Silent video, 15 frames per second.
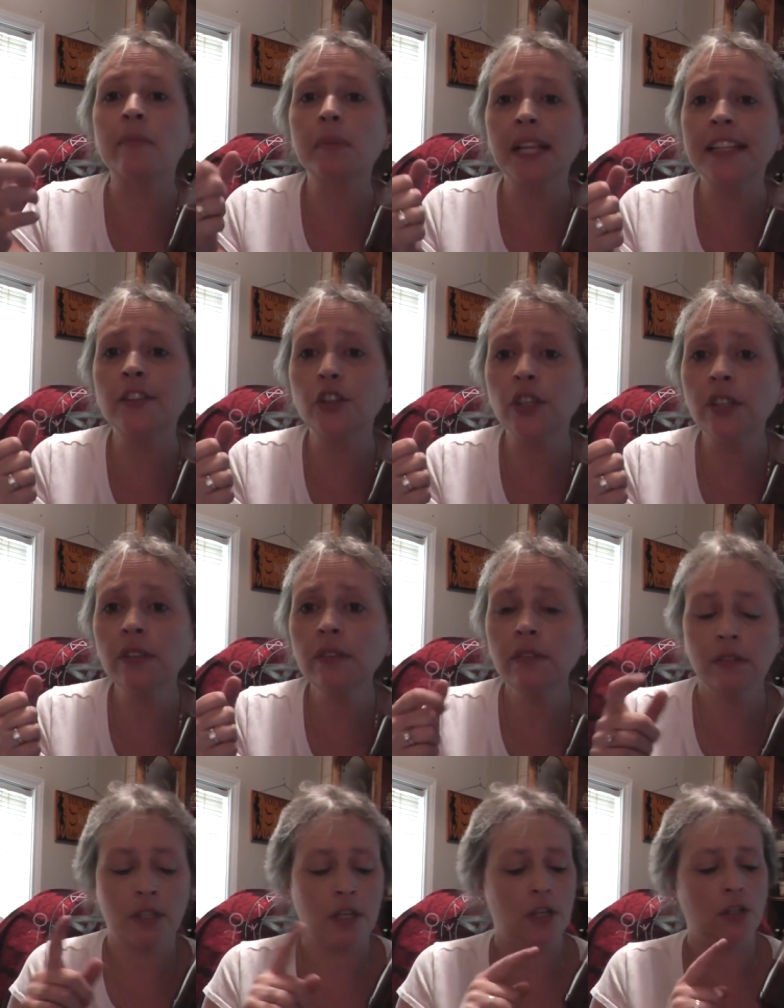blender
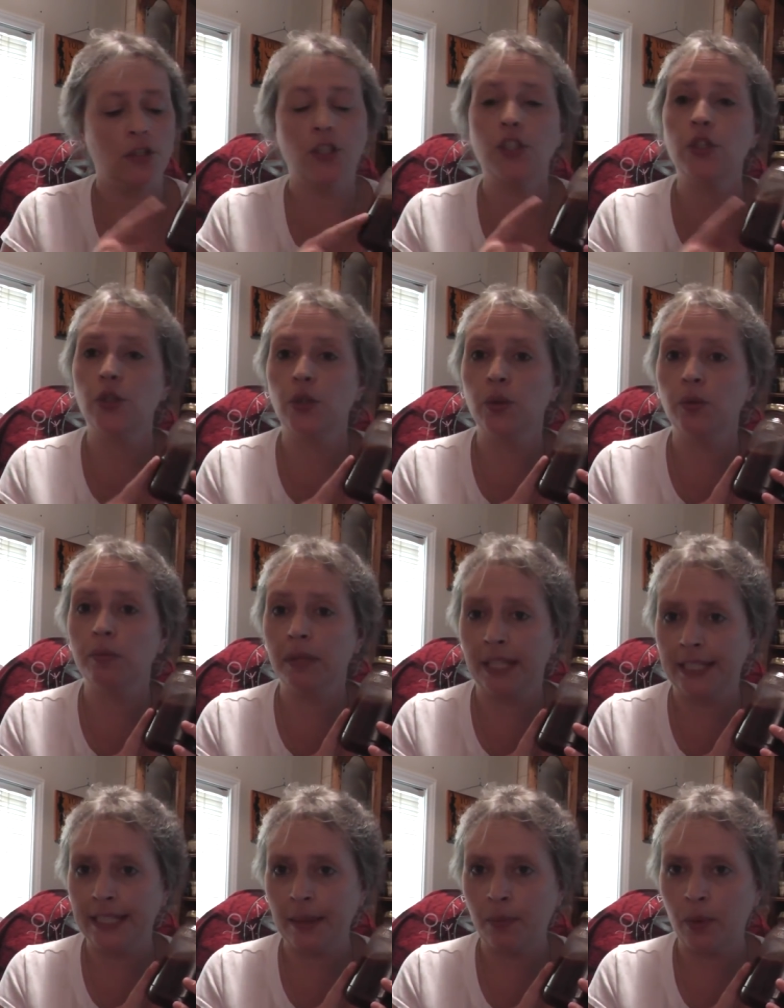to
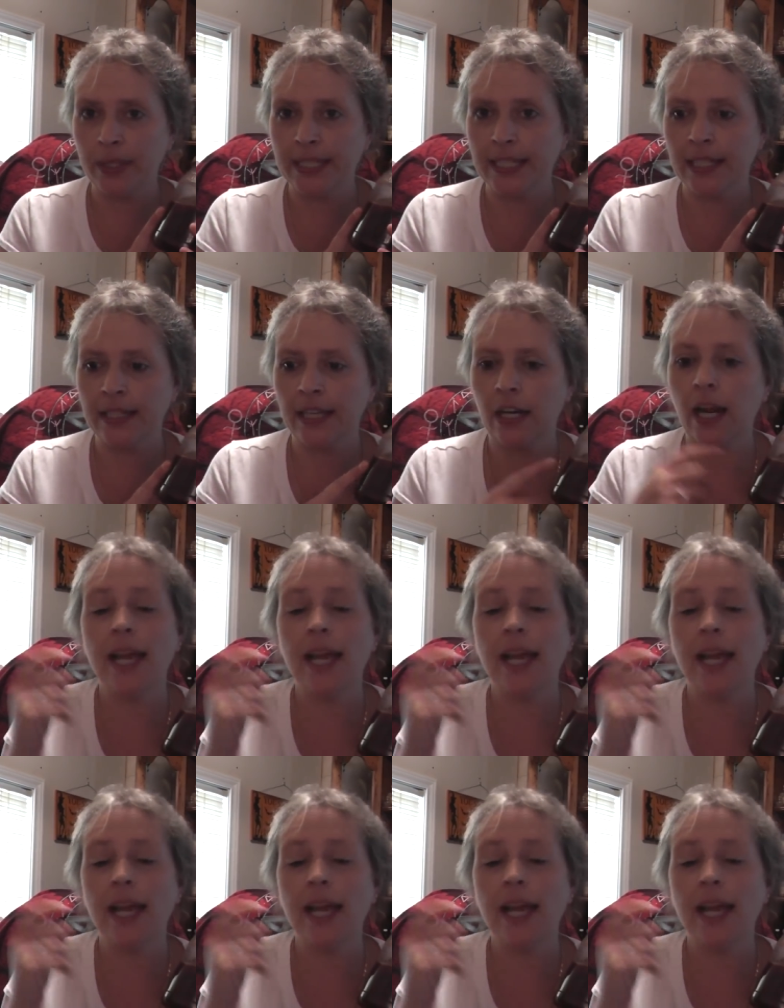blend up what's in there,